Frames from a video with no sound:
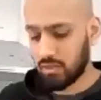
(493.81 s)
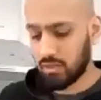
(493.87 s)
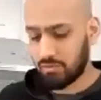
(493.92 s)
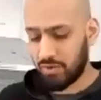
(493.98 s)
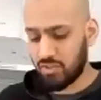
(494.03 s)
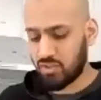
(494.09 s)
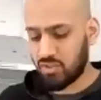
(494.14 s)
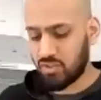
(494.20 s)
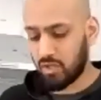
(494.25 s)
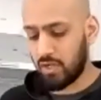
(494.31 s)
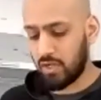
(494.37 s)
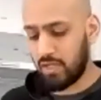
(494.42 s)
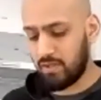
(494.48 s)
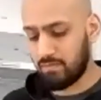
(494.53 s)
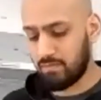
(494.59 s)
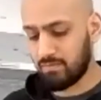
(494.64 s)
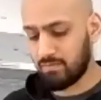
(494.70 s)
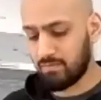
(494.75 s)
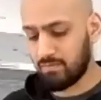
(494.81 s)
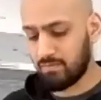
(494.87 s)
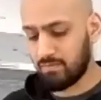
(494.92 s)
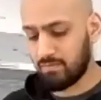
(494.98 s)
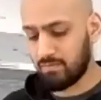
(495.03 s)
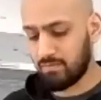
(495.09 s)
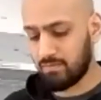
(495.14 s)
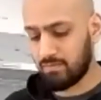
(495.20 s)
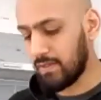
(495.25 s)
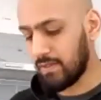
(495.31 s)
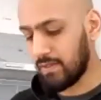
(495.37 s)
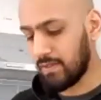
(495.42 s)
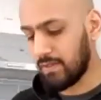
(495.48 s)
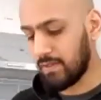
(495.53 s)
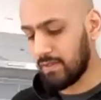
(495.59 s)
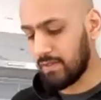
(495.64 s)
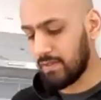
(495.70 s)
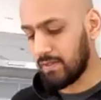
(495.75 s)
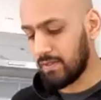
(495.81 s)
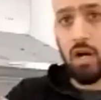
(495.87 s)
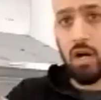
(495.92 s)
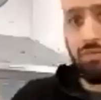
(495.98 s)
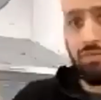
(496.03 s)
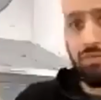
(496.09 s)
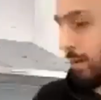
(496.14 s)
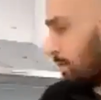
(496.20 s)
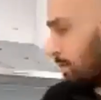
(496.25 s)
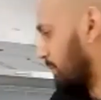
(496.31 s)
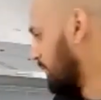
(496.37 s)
Freestyle it. Okay, half a cup of